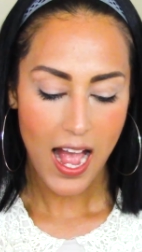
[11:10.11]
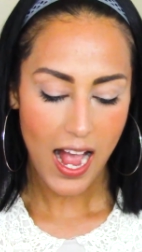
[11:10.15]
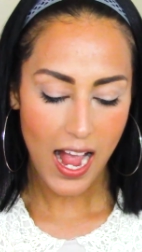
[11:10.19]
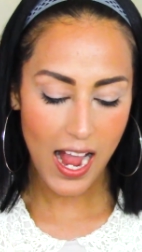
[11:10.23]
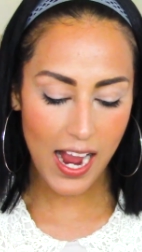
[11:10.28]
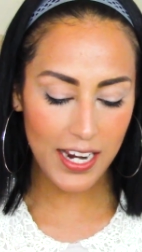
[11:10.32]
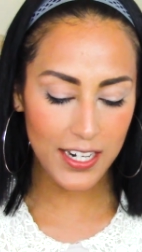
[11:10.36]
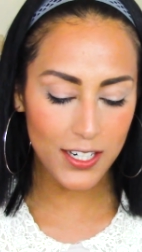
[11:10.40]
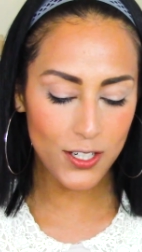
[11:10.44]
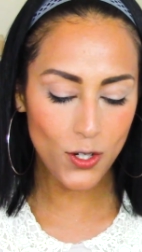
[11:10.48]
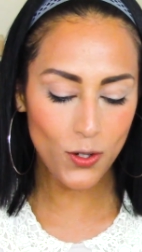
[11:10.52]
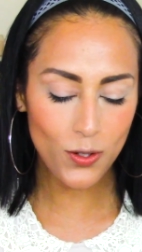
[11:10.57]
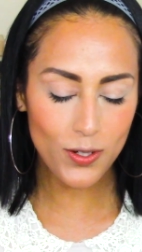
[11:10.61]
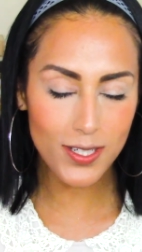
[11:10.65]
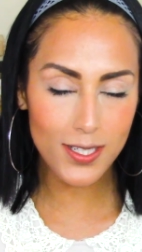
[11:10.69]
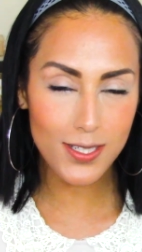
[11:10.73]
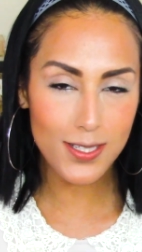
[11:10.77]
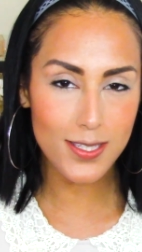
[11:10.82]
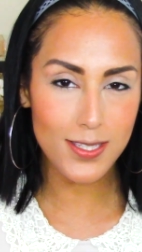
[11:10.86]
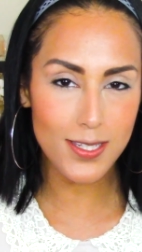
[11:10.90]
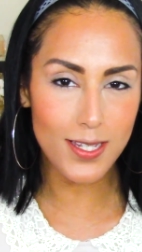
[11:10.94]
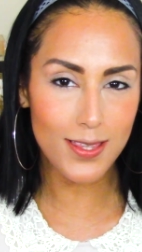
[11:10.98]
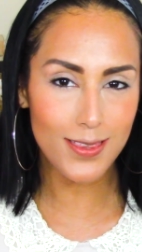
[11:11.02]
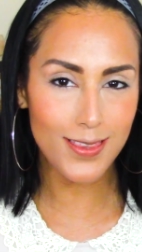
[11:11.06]
I
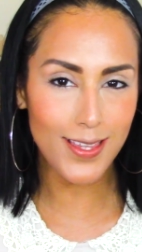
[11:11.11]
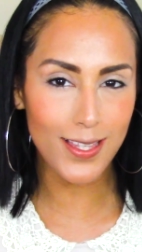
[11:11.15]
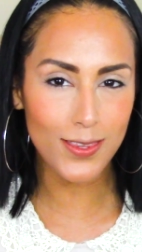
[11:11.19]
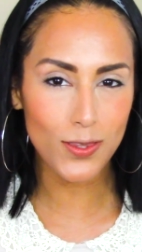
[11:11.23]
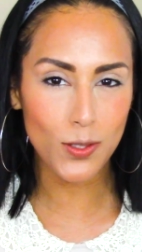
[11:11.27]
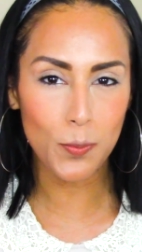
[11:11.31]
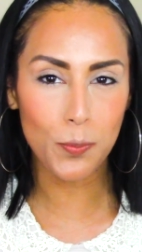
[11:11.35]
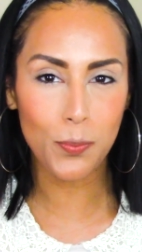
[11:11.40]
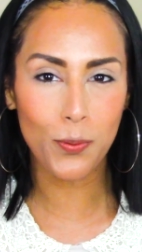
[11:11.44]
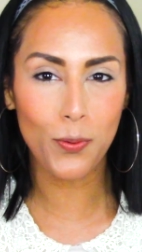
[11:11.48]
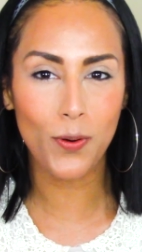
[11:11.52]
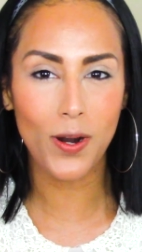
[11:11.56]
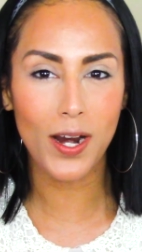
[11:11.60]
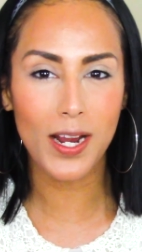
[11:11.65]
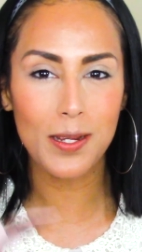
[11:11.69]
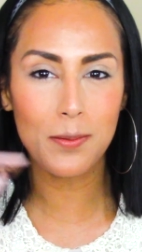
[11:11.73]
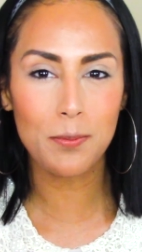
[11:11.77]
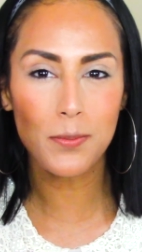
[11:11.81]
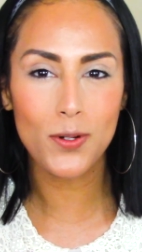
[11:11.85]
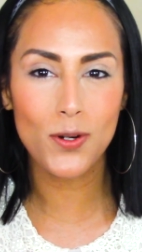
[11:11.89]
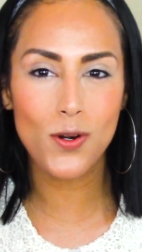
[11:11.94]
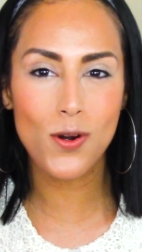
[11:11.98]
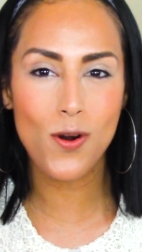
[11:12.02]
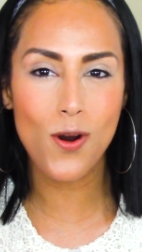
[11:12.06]
noticed that the
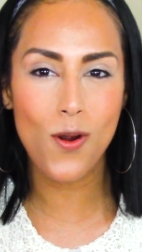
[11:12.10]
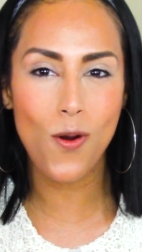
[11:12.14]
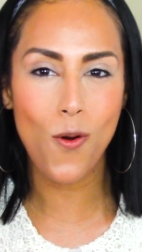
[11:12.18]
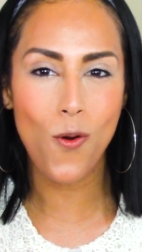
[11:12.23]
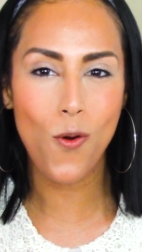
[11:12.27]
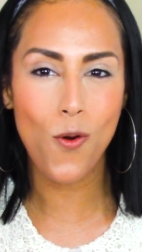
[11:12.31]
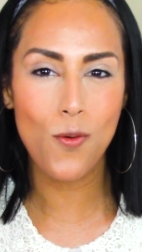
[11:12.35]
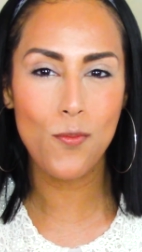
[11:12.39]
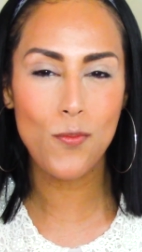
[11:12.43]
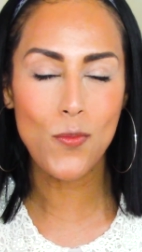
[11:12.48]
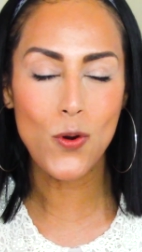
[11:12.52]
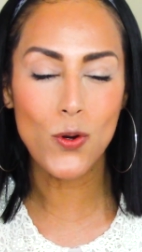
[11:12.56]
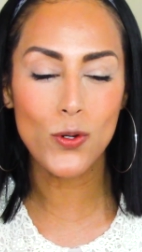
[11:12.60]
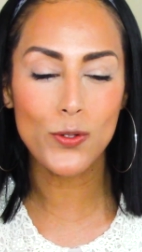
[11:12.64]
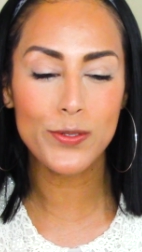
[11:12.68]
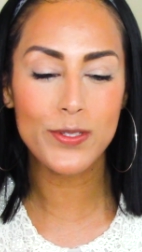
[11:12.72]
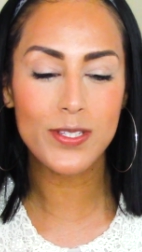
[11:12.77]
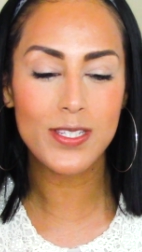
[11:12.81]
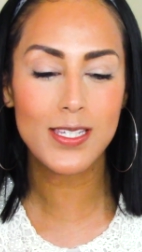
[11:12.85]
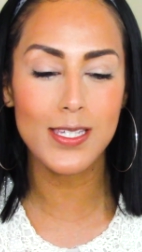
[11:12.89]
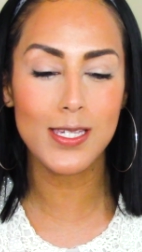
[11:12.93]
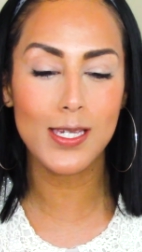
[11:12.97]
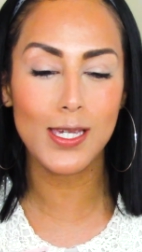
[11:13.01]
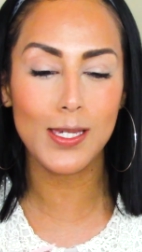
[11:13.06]
primer
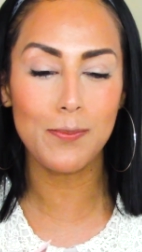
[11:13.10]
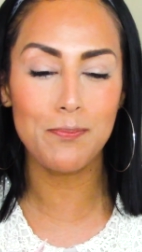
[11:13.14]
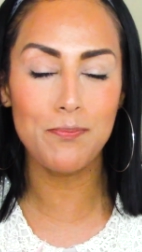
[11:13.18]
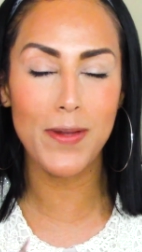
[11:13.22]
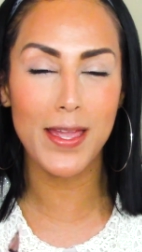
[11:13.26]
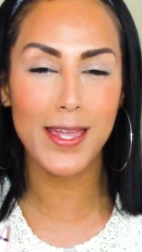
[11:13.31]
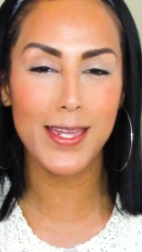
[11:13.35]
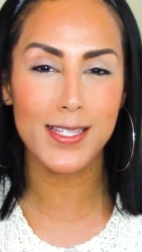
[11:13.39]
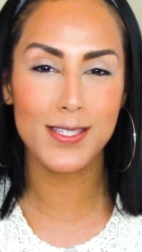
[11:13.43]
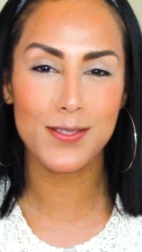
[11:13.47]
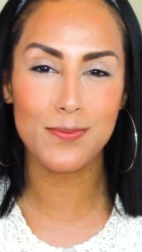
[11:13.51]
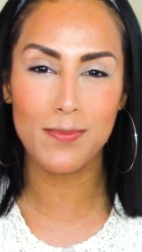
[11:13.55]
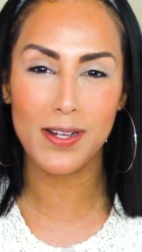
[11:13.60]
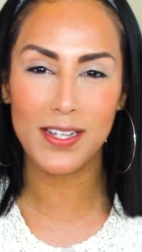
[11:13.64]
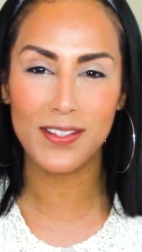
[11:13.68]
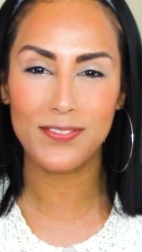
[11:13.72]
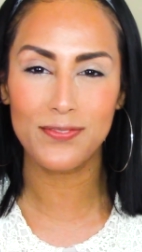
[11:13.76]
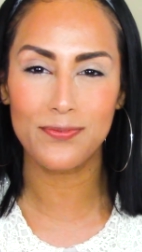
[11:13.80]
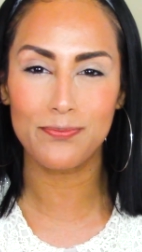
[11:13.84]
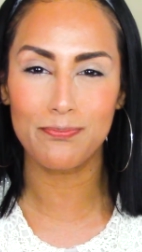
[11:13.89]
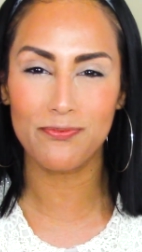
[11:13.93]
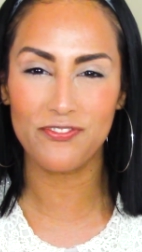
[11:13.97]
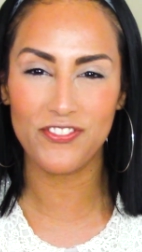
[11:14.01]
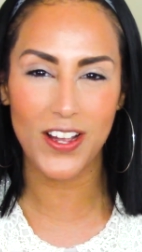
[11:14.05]
almost makes
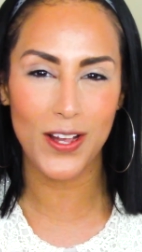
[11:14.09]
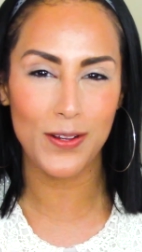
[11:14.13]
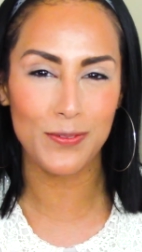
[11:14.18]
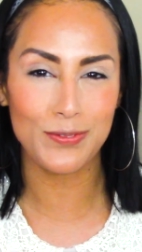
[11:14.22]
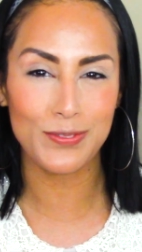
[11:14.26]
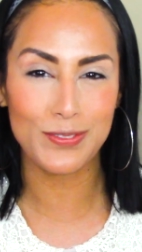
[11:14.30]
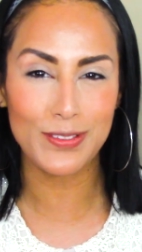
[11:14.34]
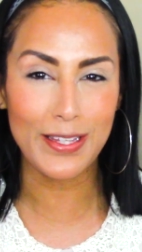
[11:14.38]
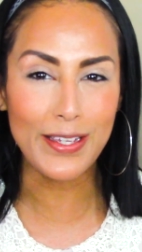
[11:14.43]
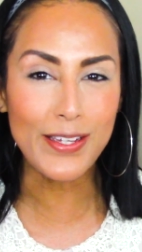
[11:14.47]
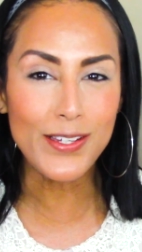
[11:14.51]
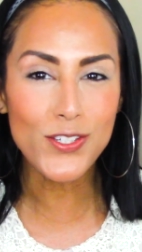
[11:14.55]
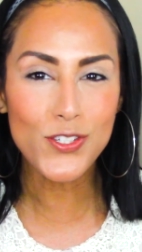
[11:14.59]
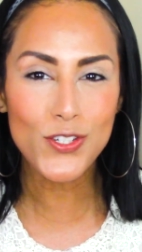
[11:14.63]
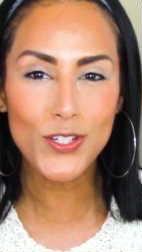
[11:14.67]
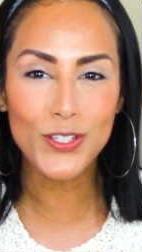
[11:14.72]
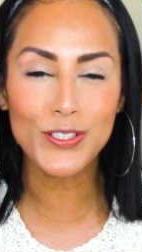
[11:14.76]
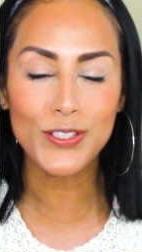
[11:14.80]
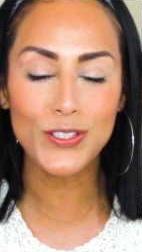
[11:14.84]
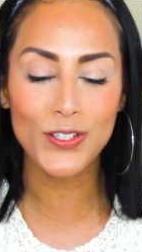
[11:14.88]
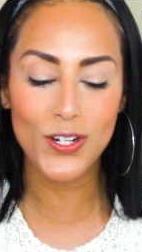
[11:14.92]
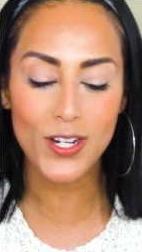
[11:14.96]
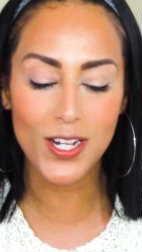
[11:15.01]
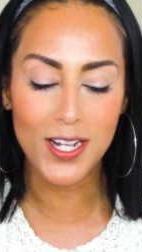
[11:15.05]
my
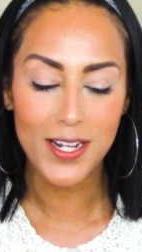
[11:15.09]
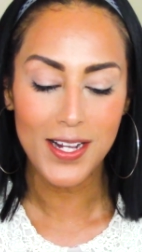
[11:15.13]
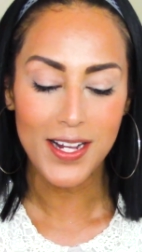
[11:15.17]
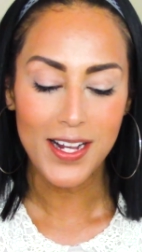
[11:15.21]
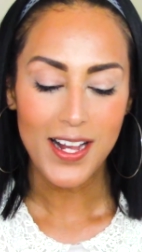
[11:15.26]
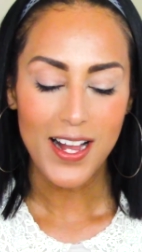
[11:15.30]
foundation look